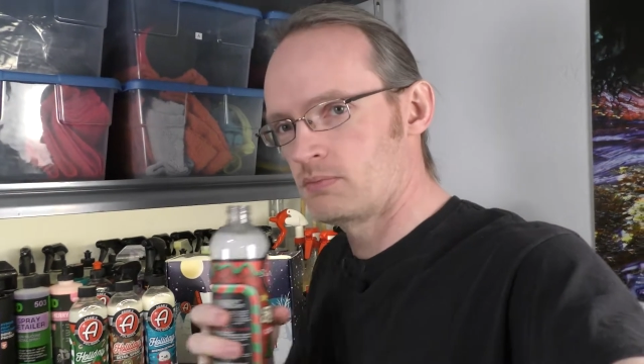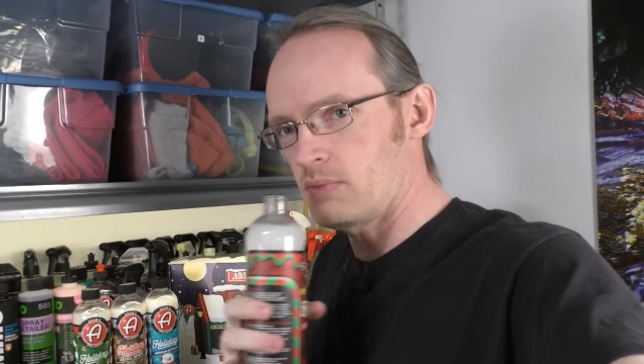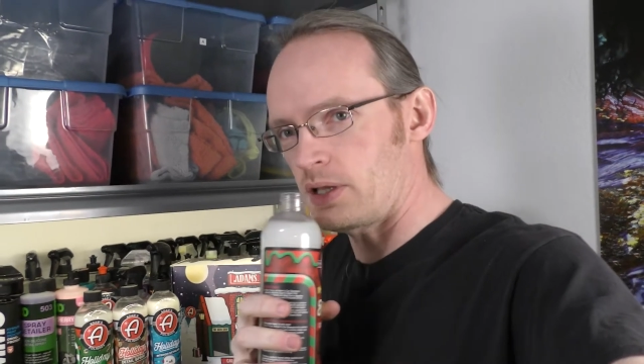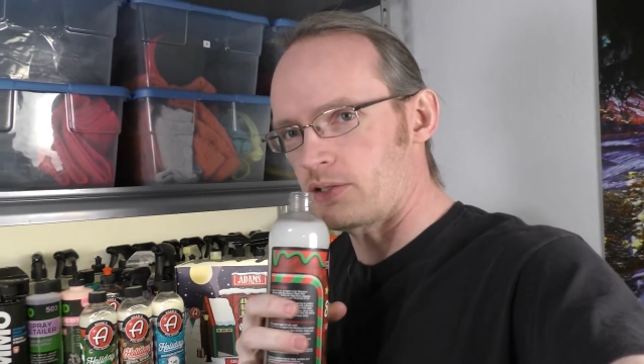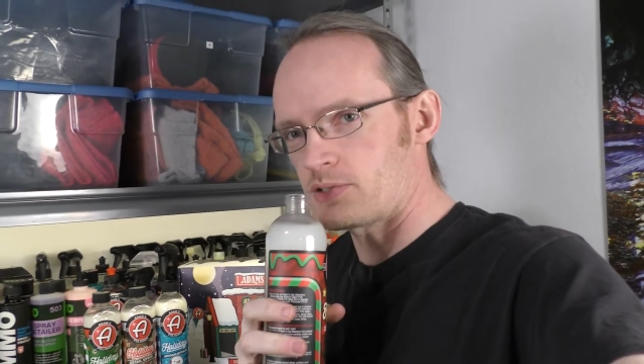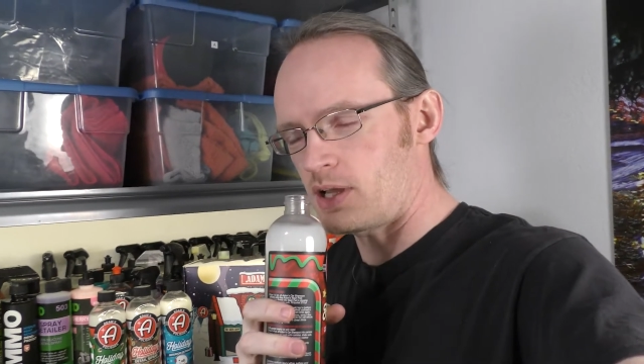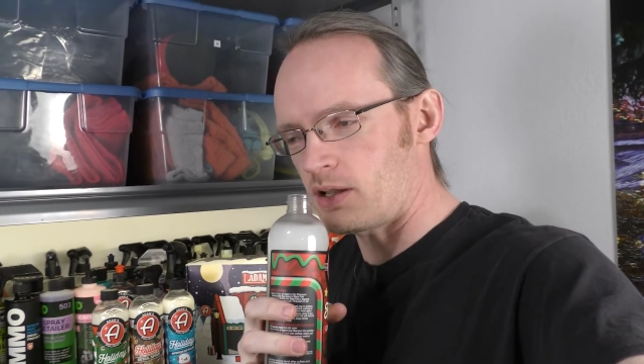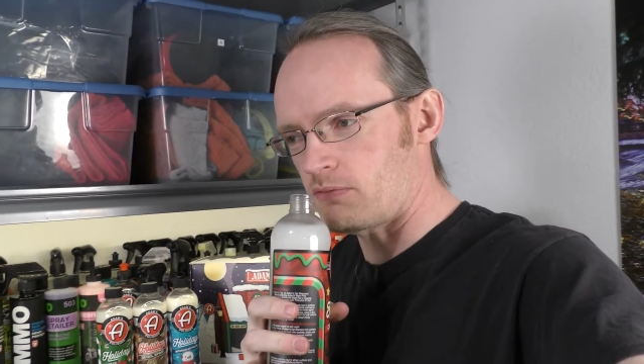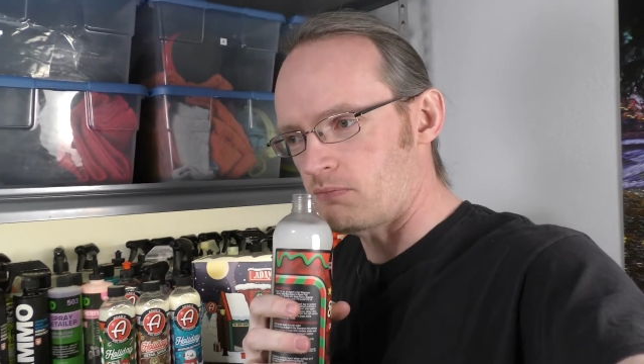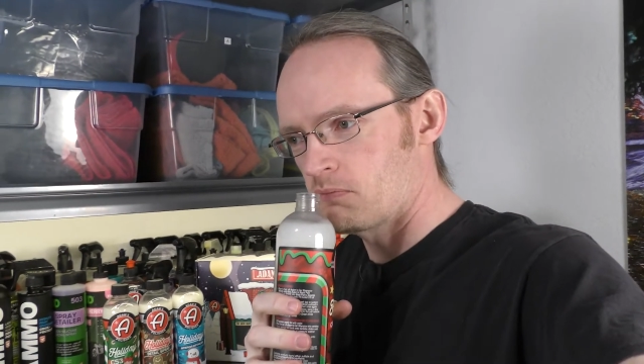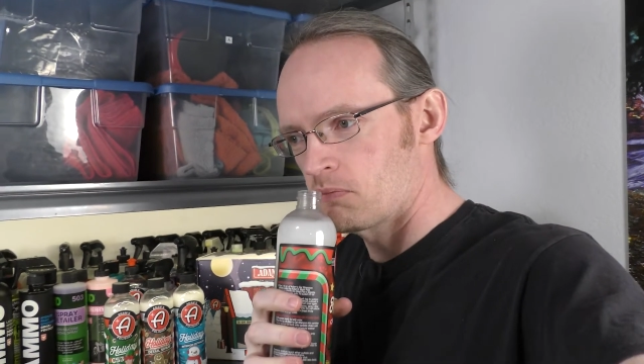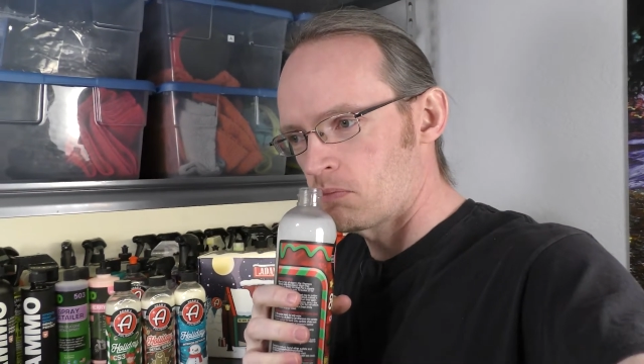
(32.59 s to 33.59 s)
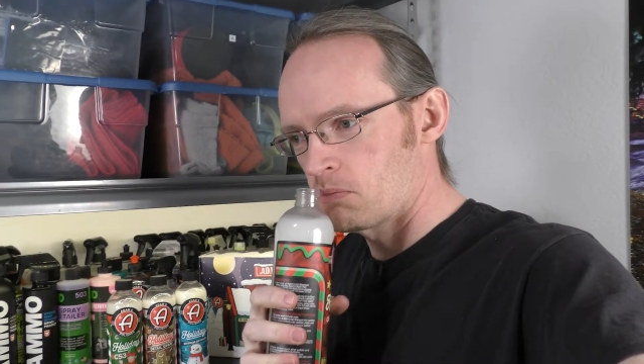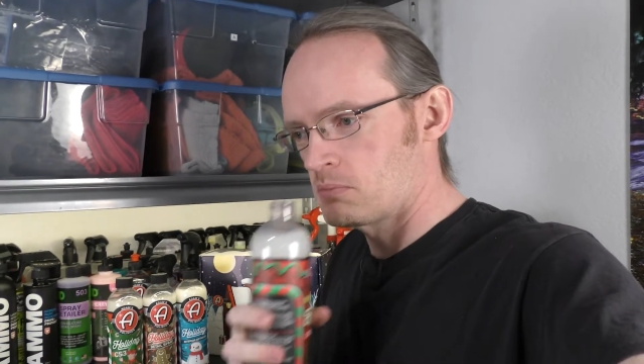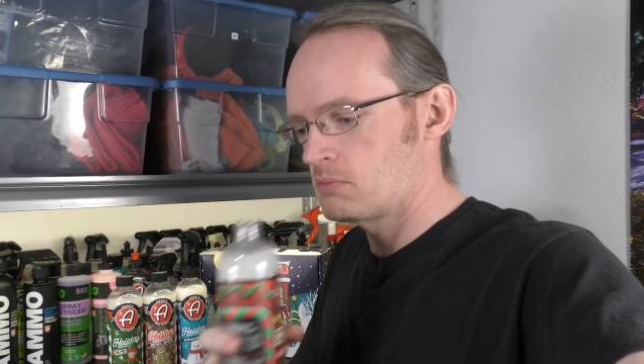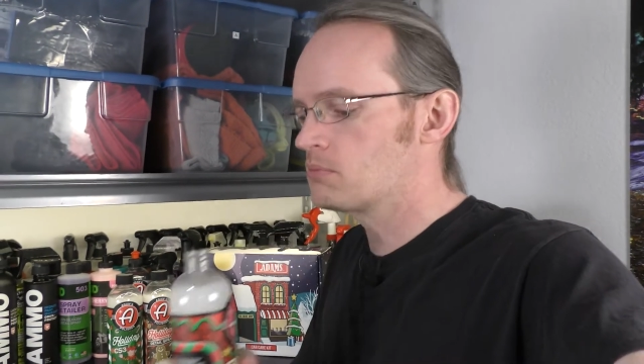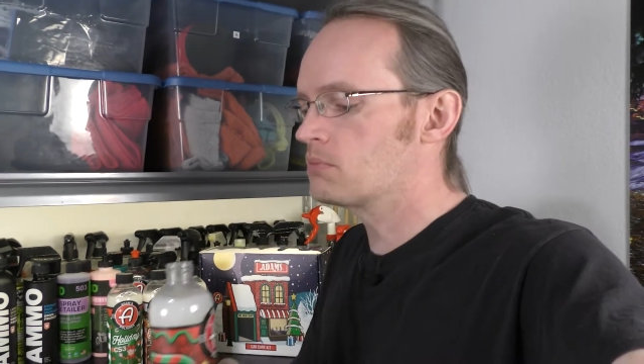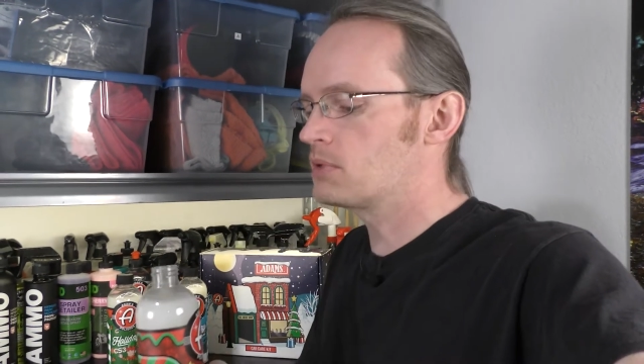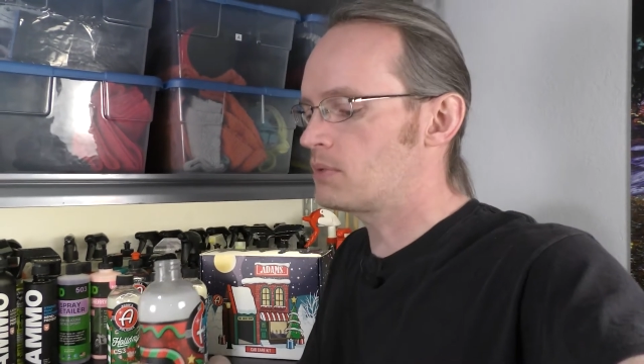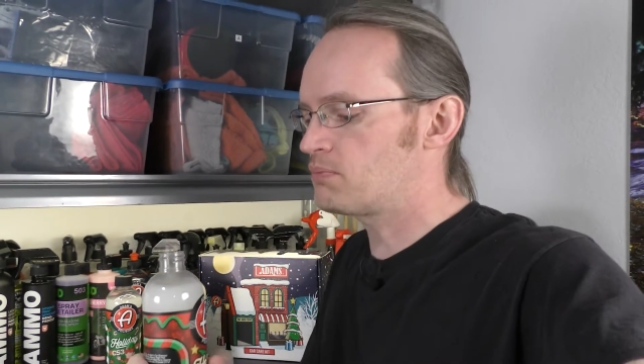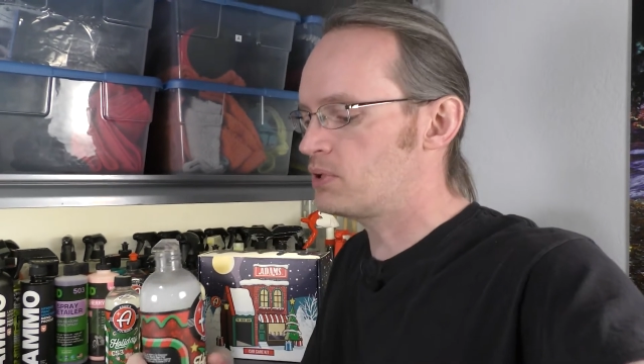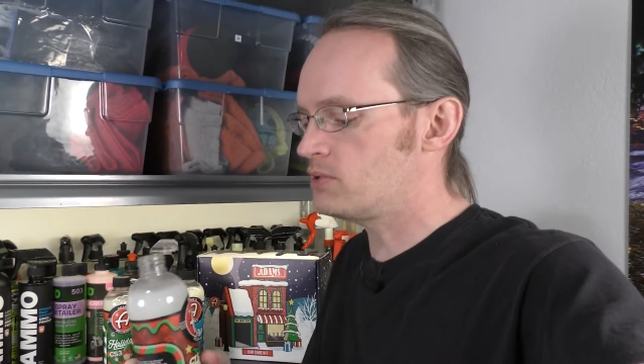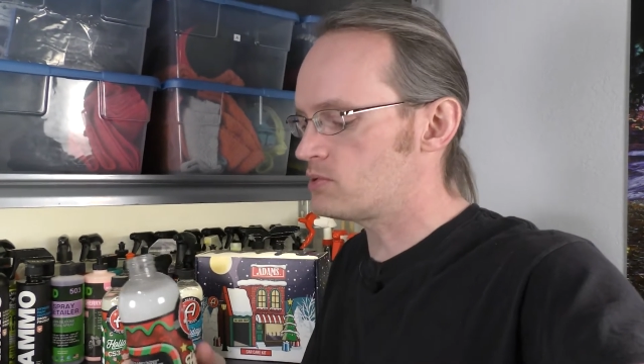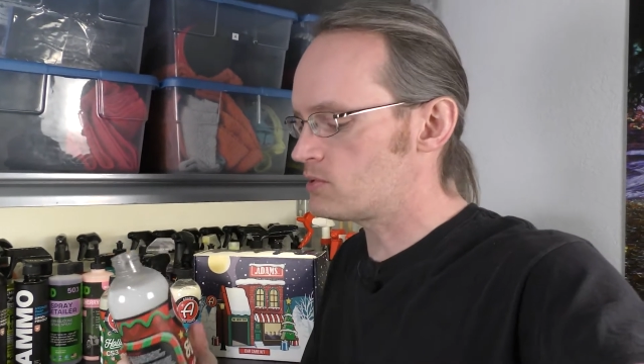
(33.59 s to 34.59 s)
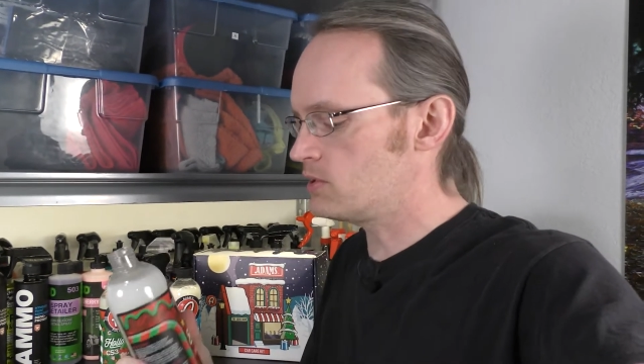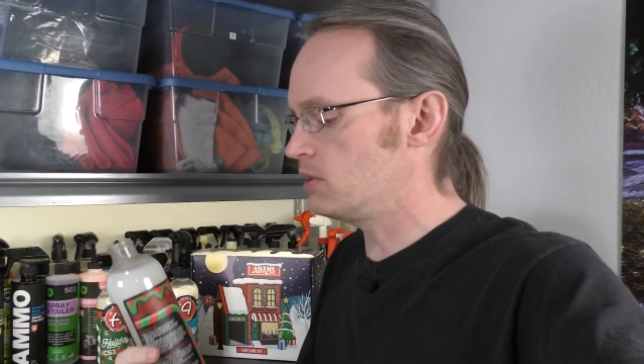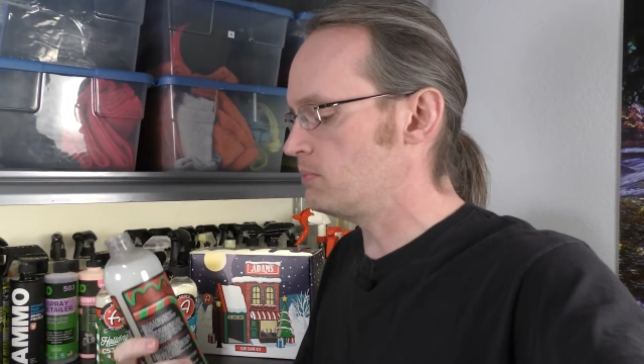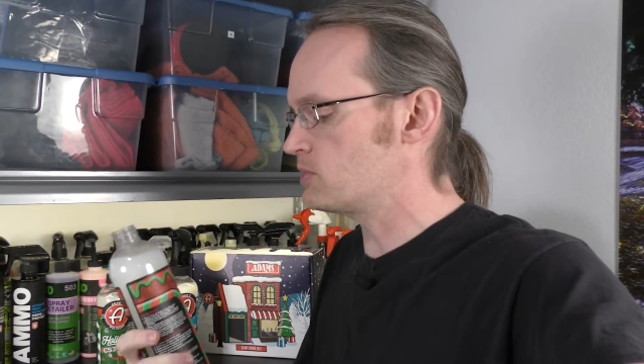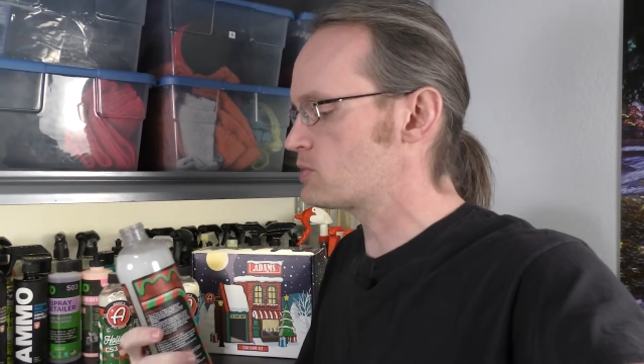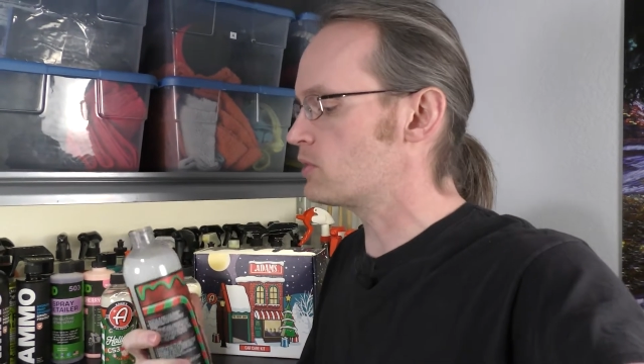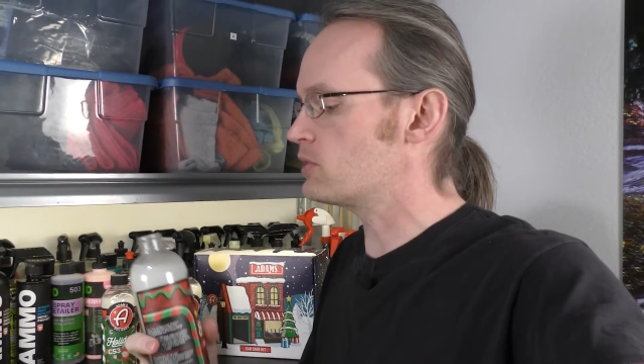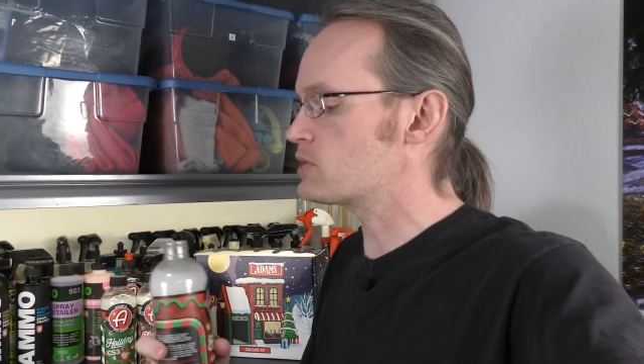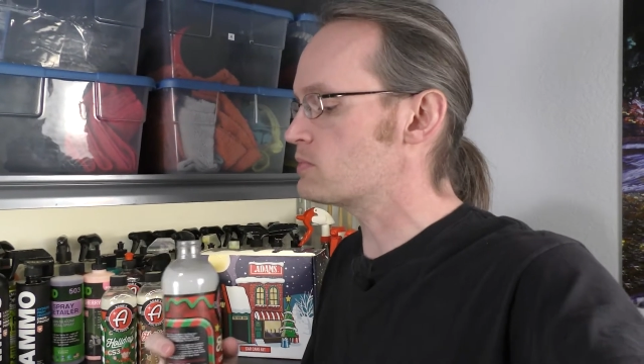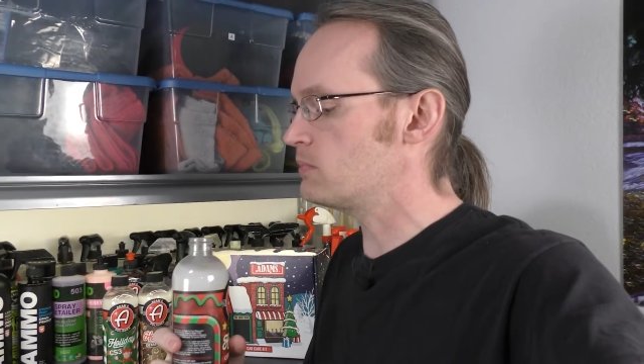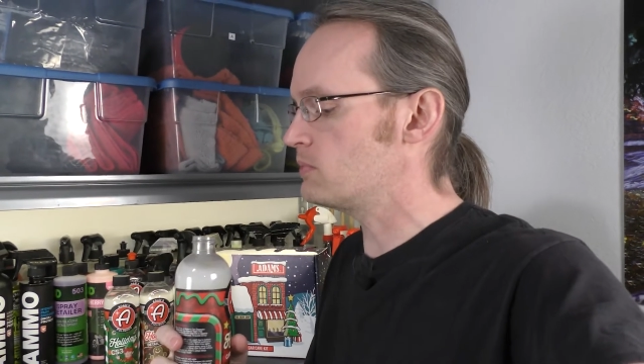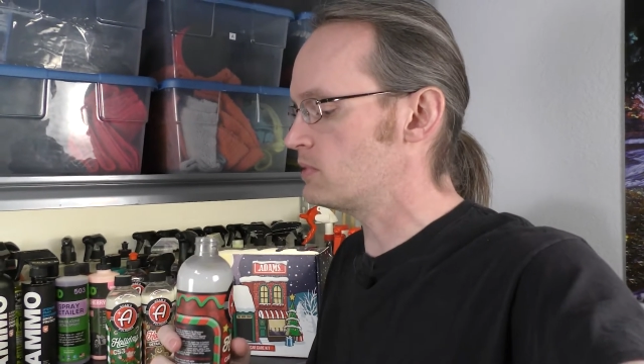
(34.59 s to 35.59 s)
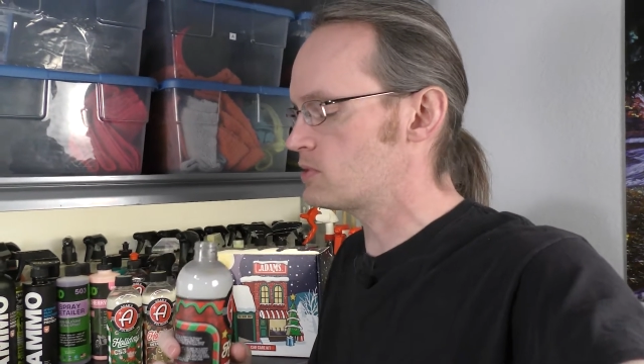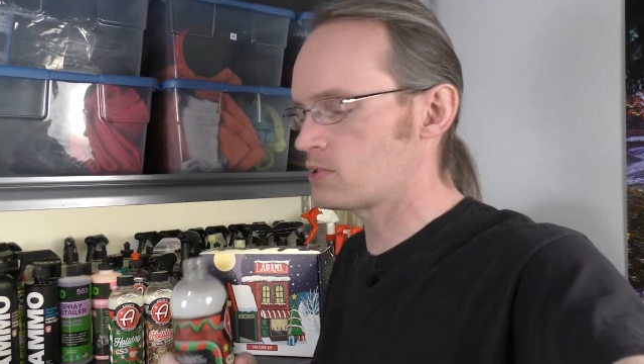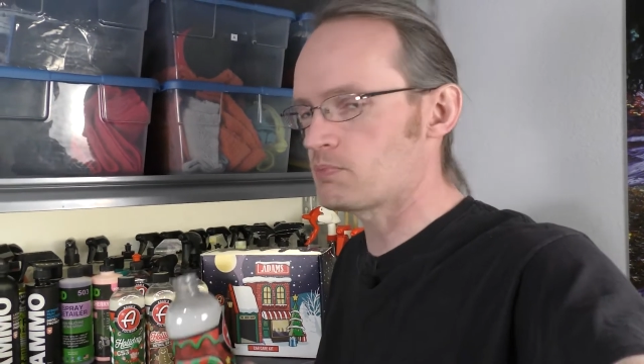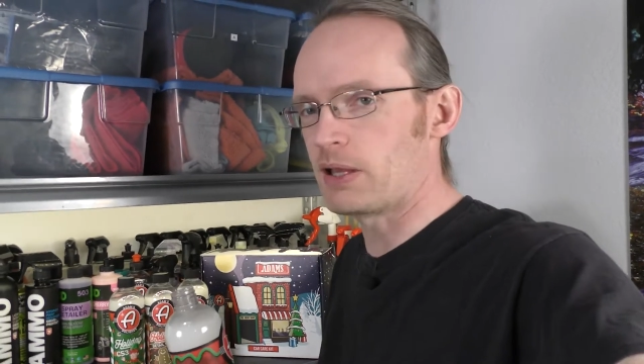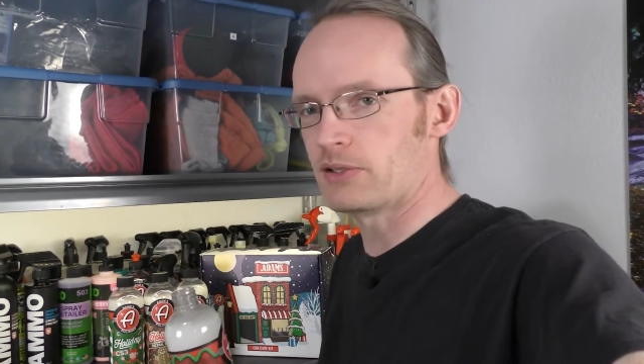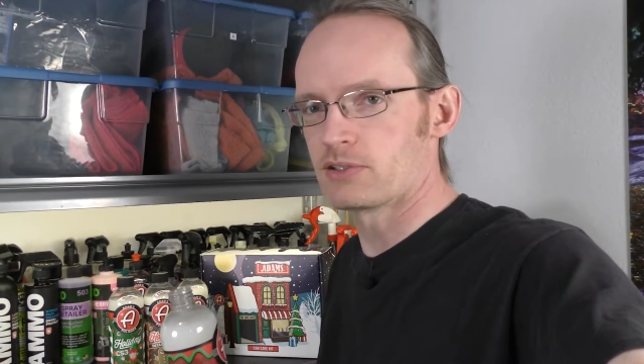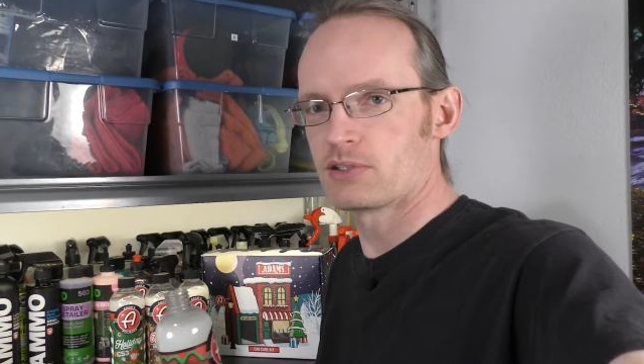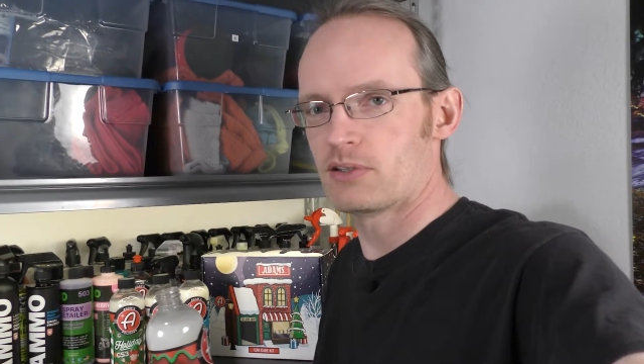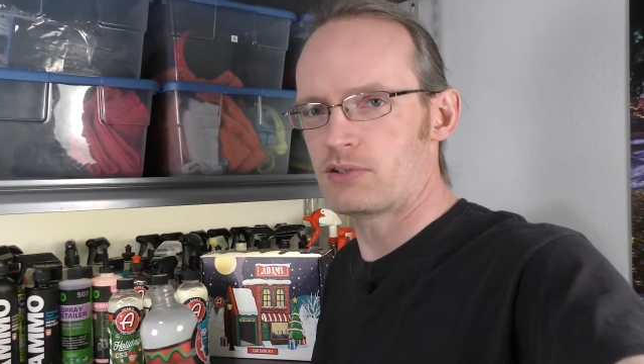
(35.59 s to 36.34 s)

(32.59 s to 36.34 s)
Like it's got a pretty cinnamon sort of smelt.